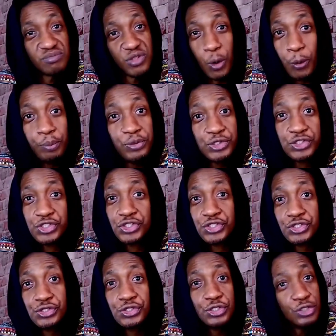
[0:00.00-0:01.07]

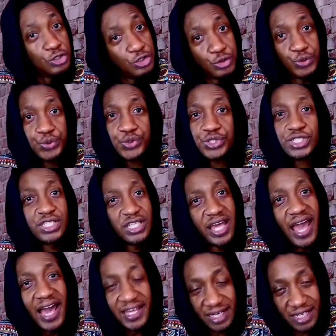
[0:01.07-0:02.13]
opposition towards the
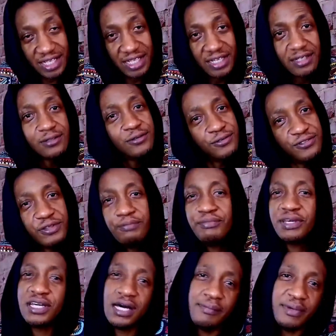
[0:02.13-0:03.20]
idea of him
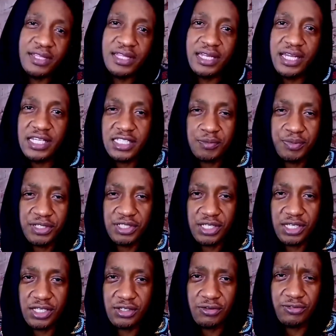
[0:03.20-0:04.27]
becoming the next
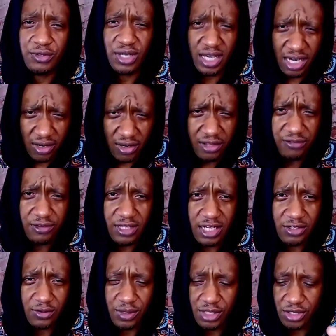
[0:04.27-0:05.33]
president of Uganda? I'll leave you
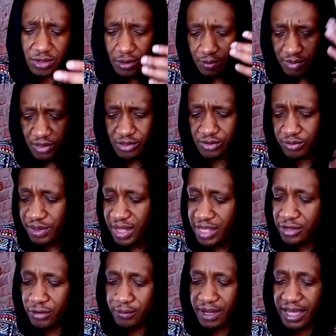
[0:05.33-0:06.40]
that question, because for me, I
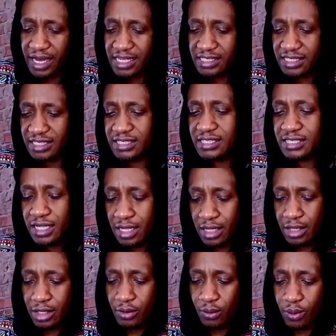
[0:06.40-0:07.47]
know my answers.
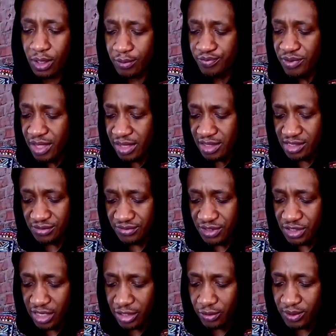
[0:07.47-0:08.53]
Well, this
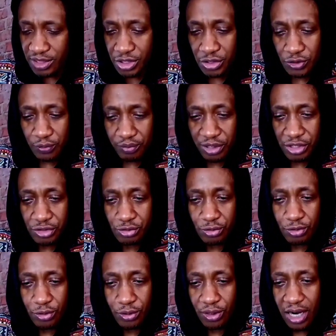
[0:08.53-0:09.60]
video, I don't want it to be too
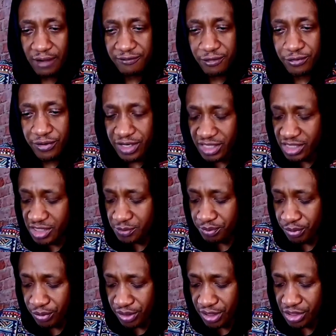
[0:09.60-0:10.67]
long. I've already
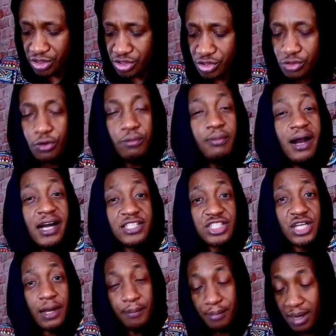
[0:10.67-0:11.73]
spoken so much
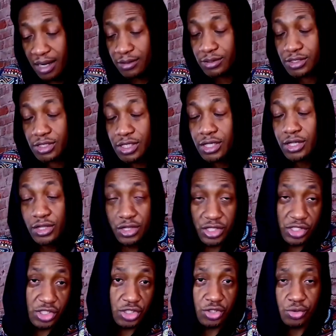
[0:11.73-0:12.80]
about
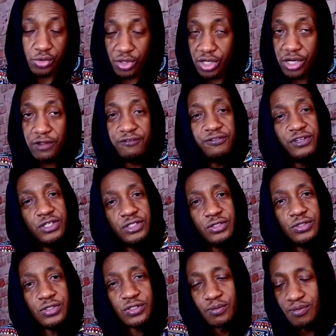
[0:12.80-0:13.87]
these two
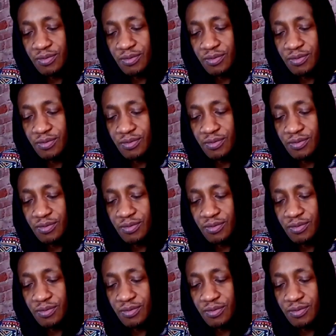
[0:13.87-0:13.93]
individuals.